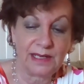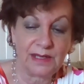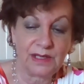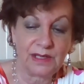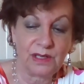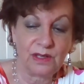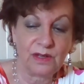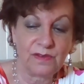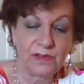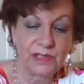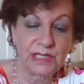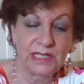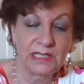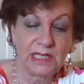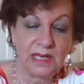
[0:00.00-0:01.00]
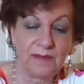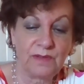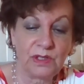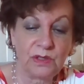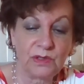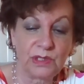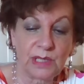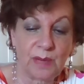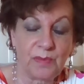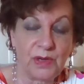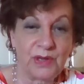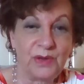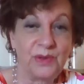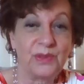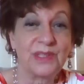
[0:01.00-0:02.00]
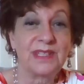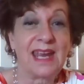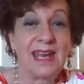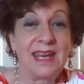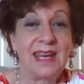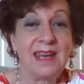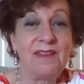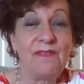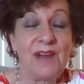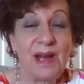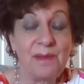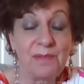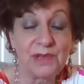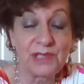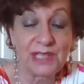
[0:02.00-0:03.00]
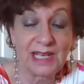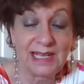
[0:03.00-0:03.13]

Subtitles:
the universe has given you someone who is 85%